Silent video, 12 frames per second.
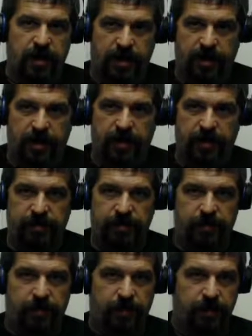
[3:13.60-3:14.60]
And
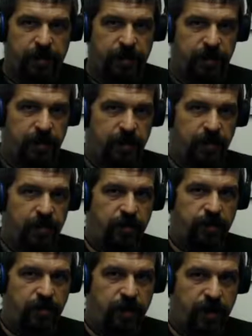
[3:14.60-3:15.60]
you know, if
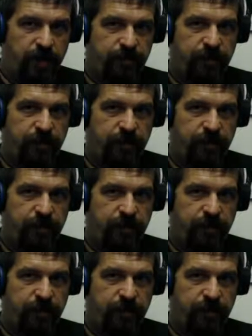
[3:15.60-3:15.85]
you have